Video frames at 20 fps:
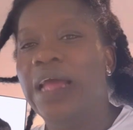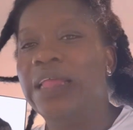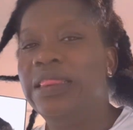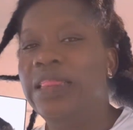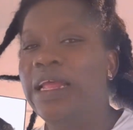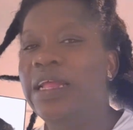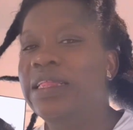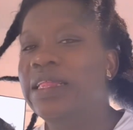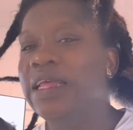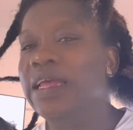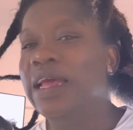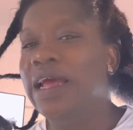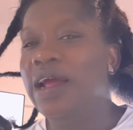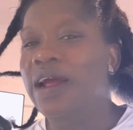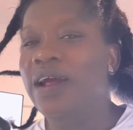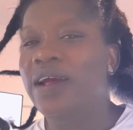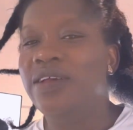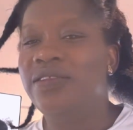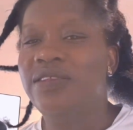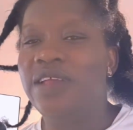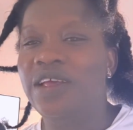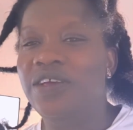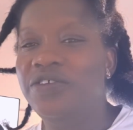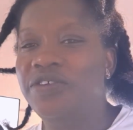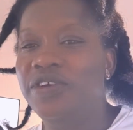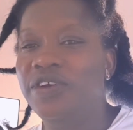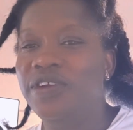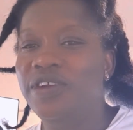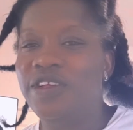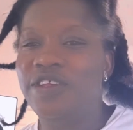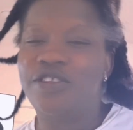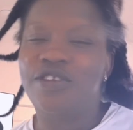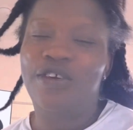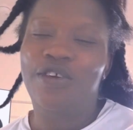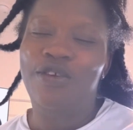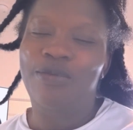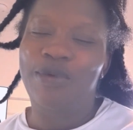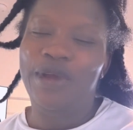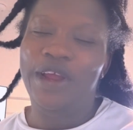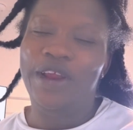I think the hair extension is
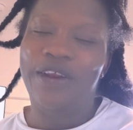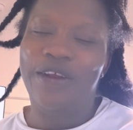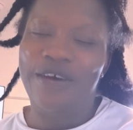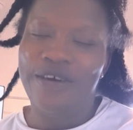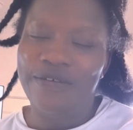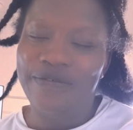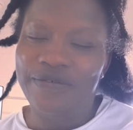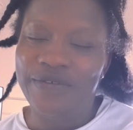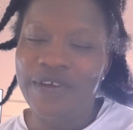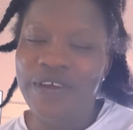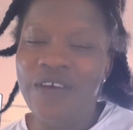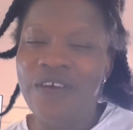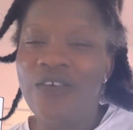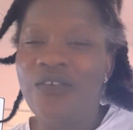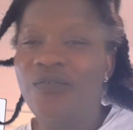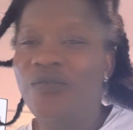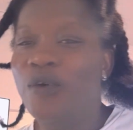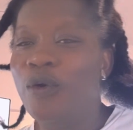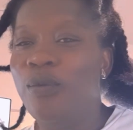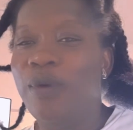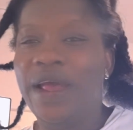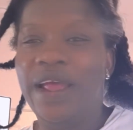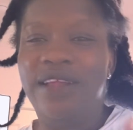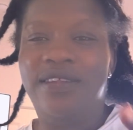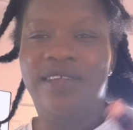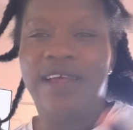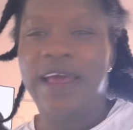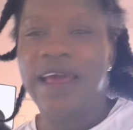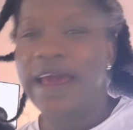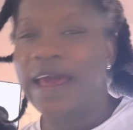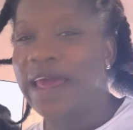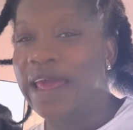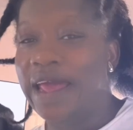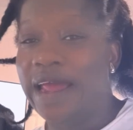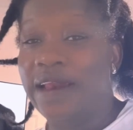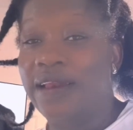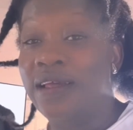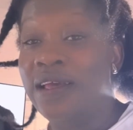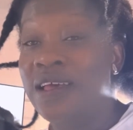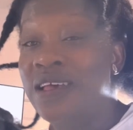going to be enough for my entire
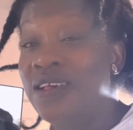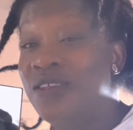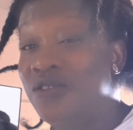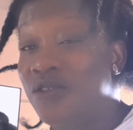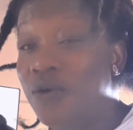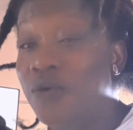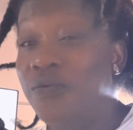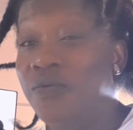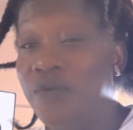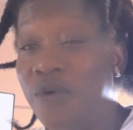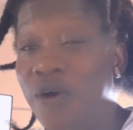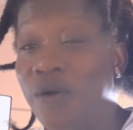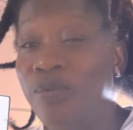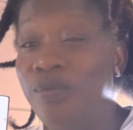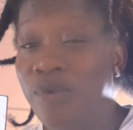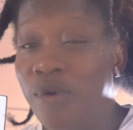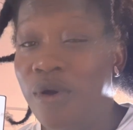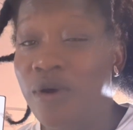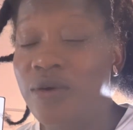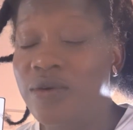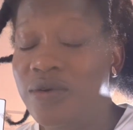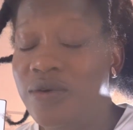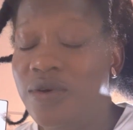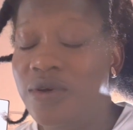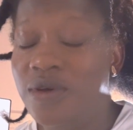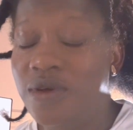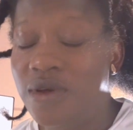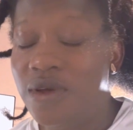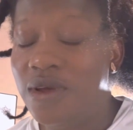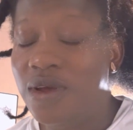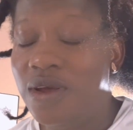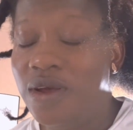head. So for bulk,